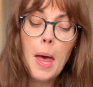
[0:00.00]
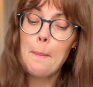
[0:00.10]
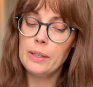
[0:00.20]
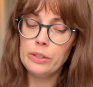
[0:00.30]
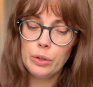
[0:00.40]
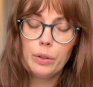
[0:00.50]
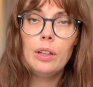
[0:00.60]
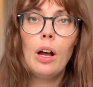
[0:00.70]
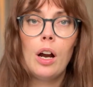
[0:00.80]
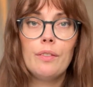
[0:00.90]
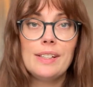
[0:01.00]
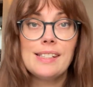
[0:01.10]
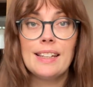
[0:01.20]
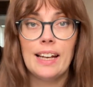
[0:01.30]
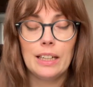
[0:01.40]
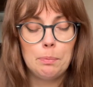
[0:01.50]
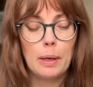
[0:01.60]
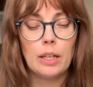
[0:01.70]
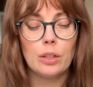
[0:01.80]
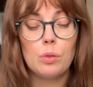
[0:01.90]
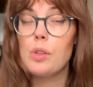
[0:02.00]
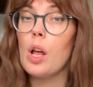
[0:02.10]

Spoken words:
Material harvest, 9 of Pentacles,